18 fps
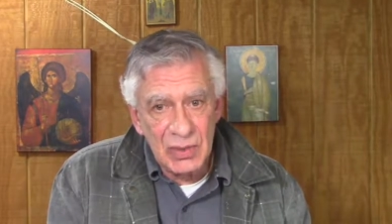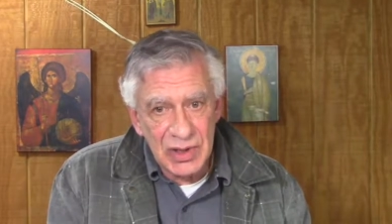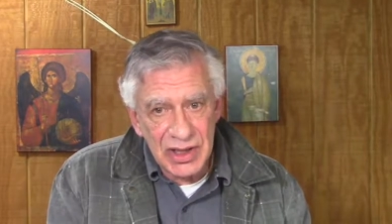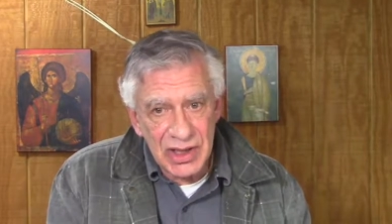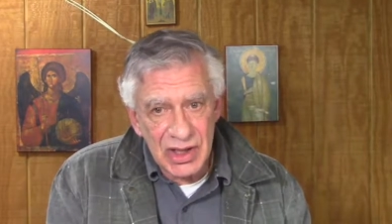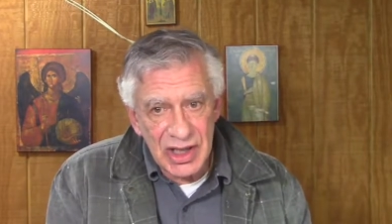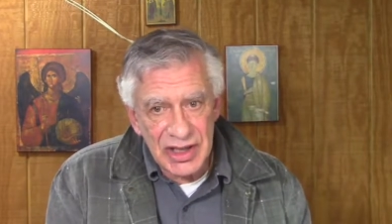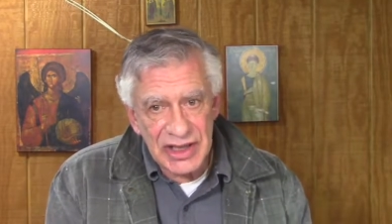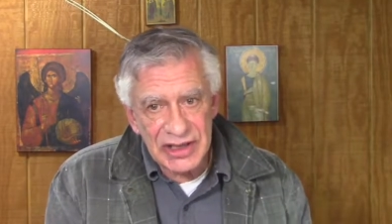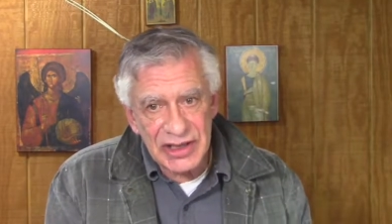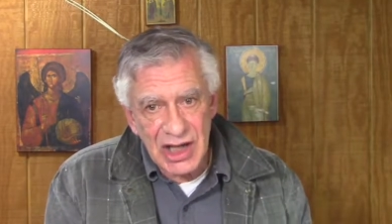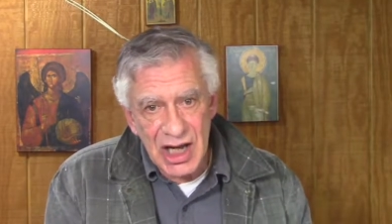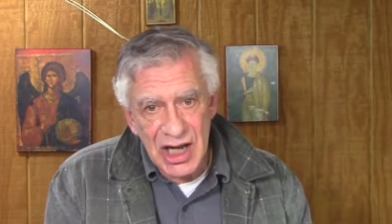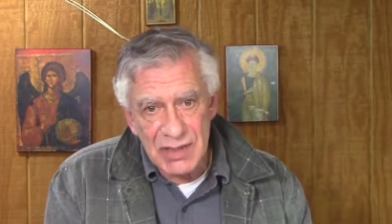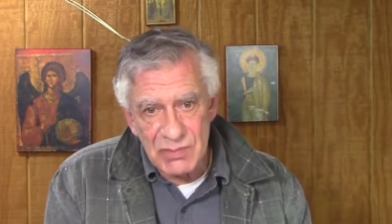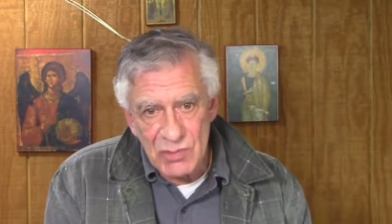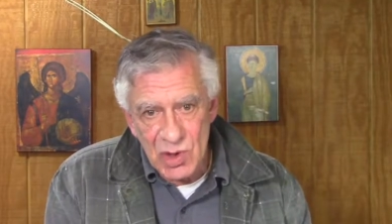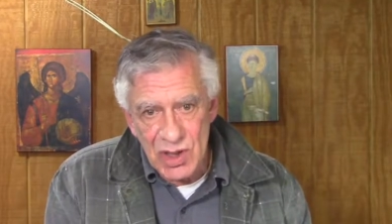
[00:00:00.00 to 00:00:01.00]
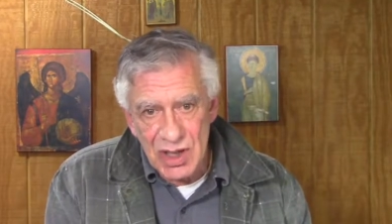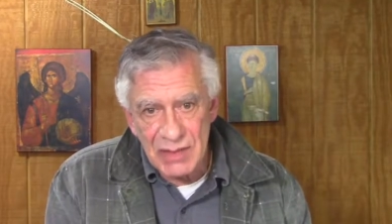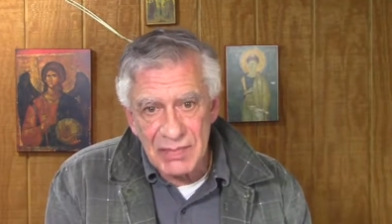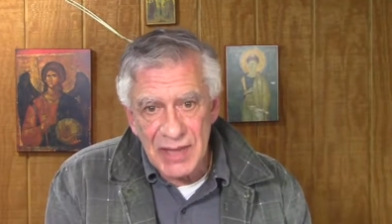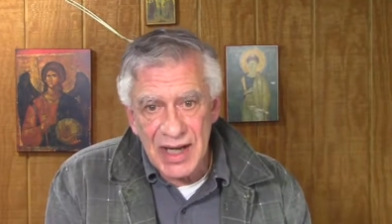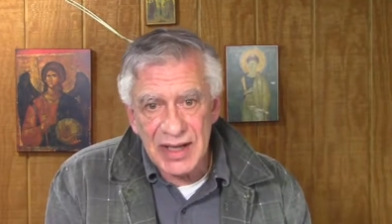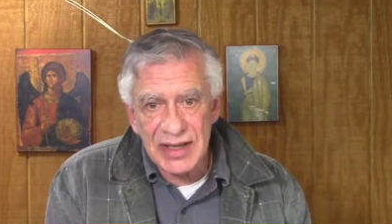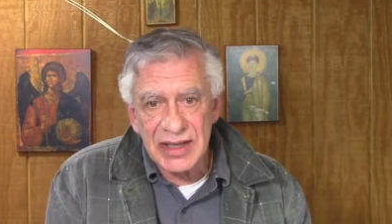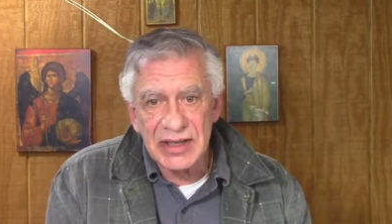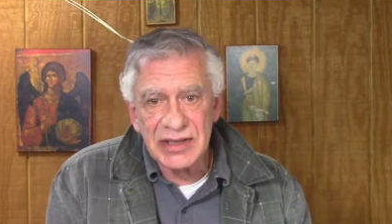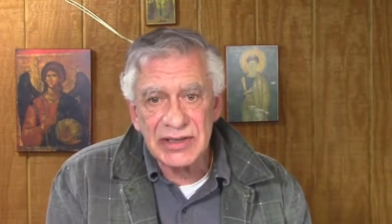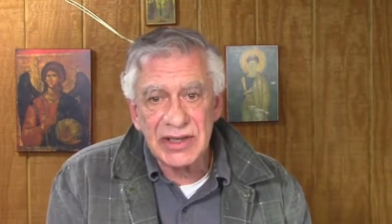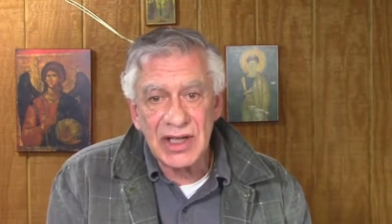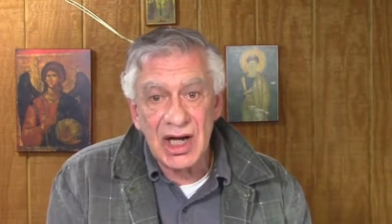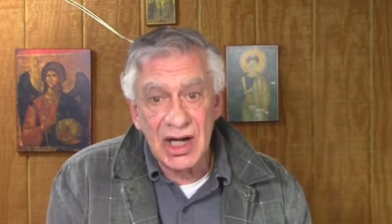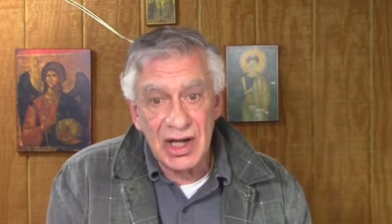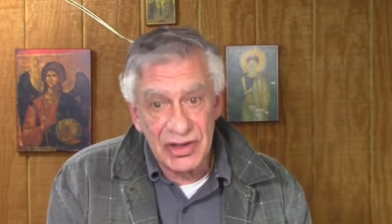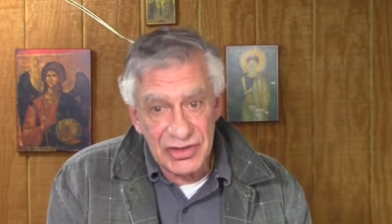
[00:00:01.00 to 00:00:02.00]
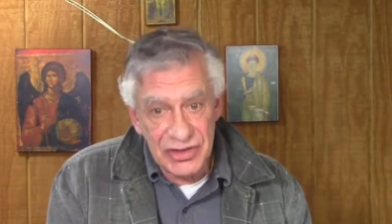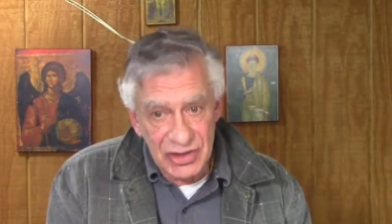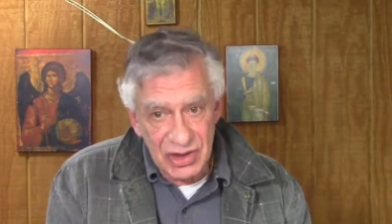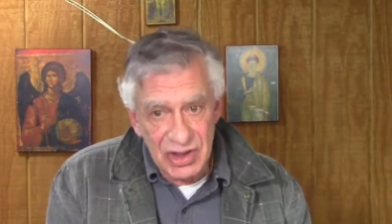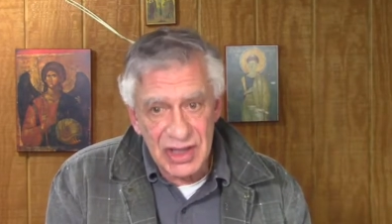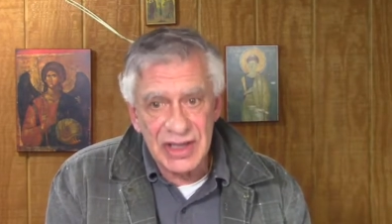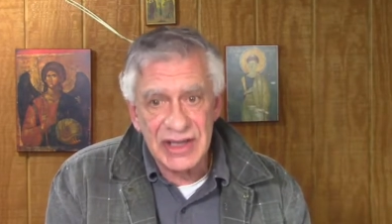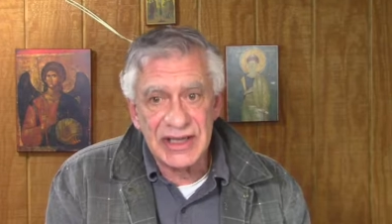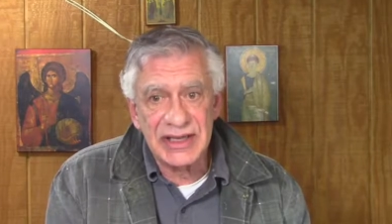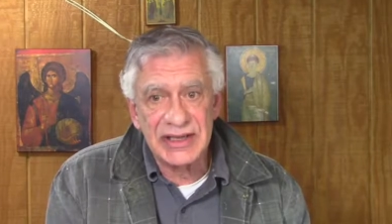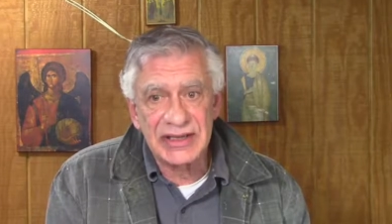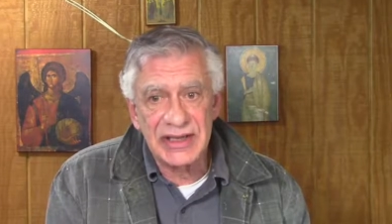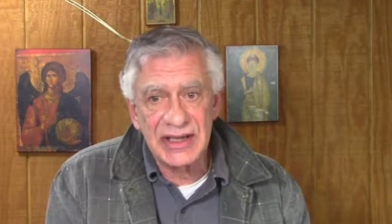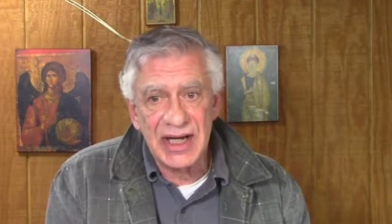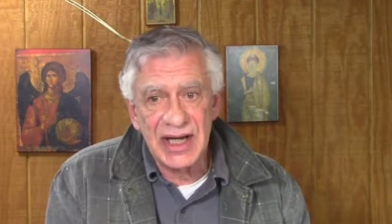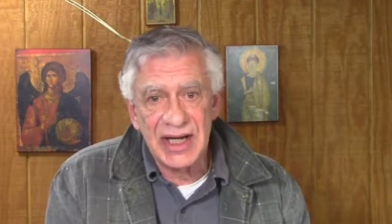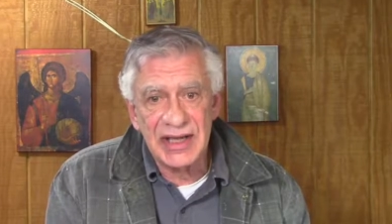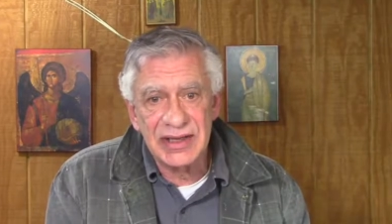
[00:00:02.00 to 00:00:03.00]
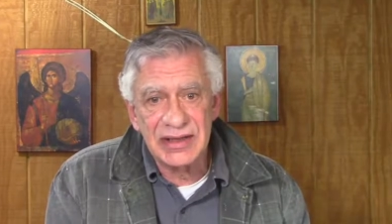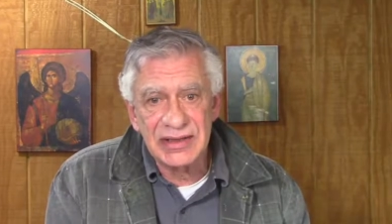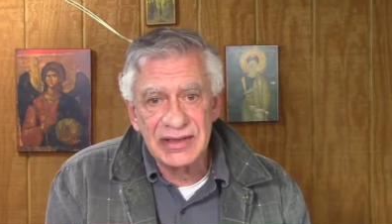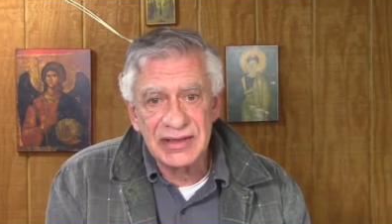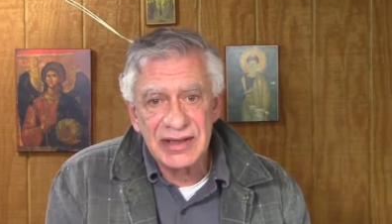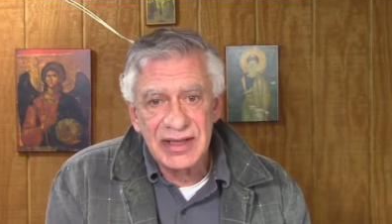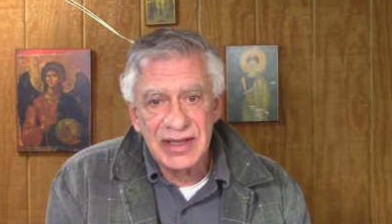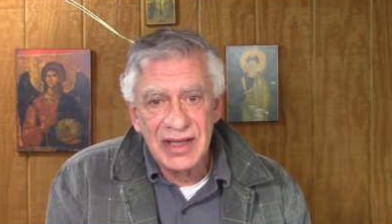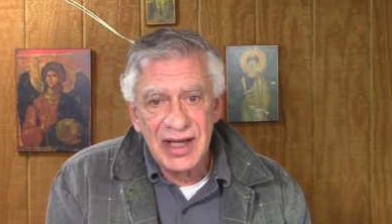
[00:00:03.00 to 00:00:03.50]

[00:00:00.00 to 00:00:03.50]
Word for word: And we're going to talk more about his authority tonight